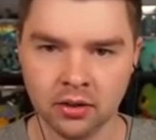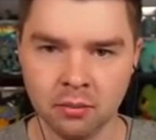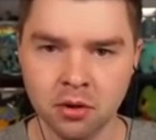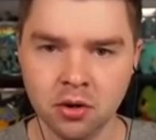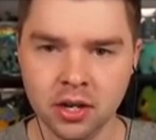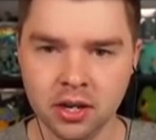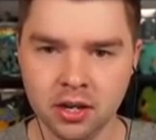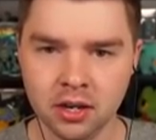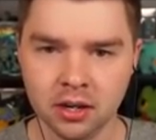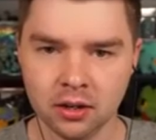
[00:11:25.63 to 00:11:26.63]
you in the
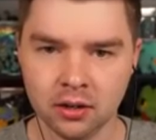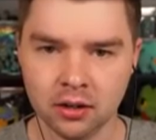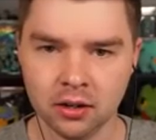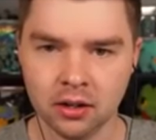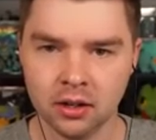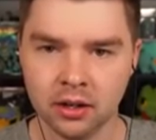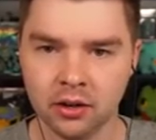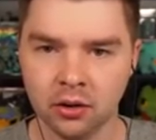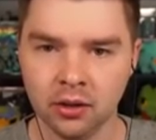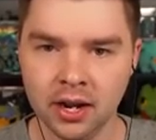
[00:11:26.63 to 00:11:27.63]
booty.
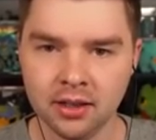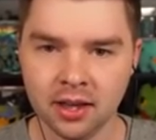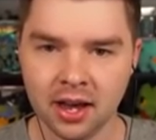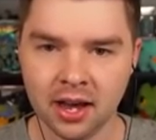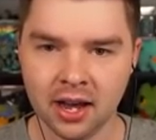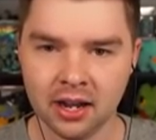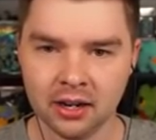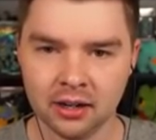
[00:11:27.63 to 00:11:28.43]
You don't like that.